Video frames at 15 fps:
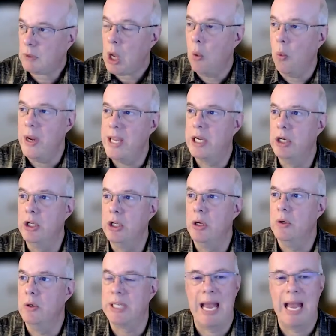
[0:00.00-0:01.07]
We can
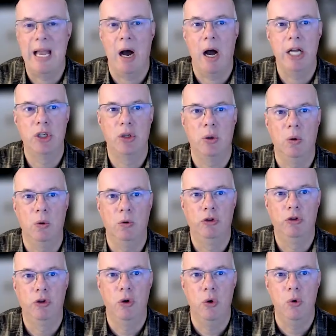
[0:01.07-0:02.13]
use AI tools
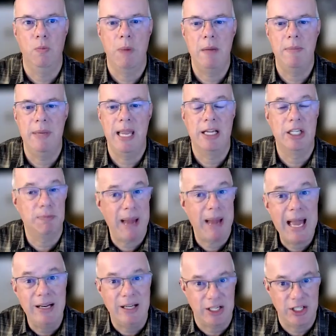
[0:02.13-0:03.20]
to maybe
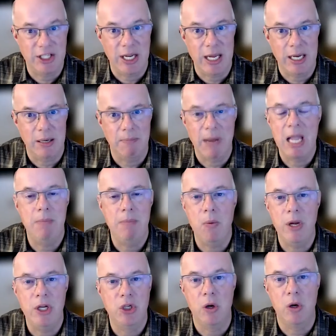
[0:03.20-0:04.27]
expand a scene. Maybe
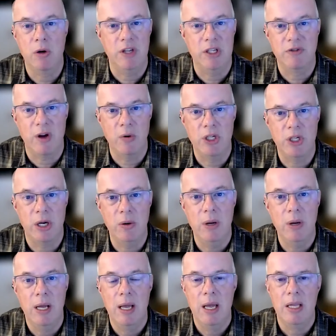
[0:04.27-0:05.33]
we took this photo.
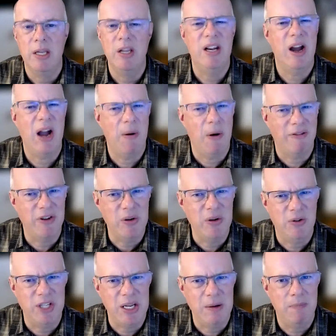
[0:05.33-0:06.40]
You know how often you
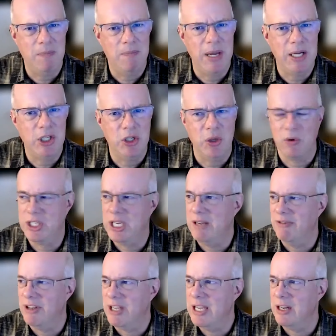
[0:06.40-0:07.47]
see pictures on
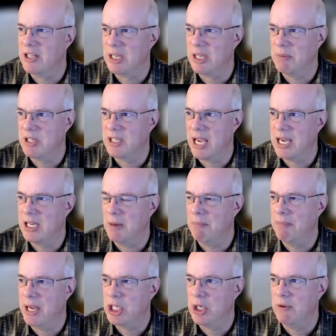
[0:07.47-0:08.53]
TV and somebody's taken a
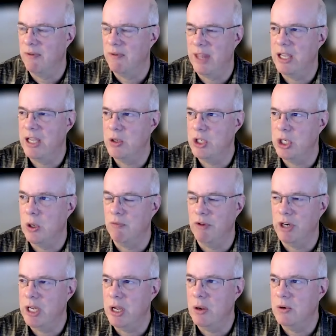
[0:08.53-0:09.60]
picture that they're using on the
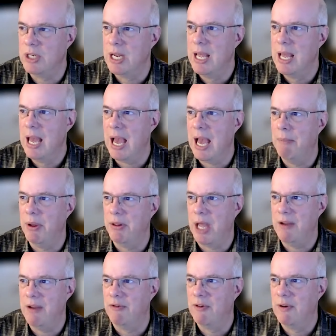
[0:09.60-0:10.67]
news, but
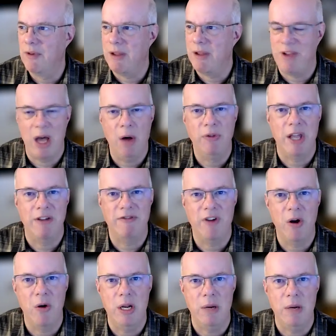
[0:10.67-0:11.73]
they've held their
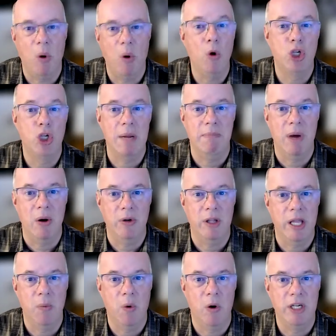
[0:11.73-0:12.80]
phone in portrait mode
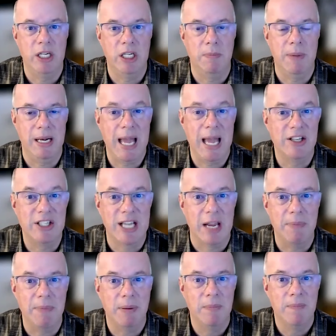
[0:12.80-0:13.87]
and they want it to be landscape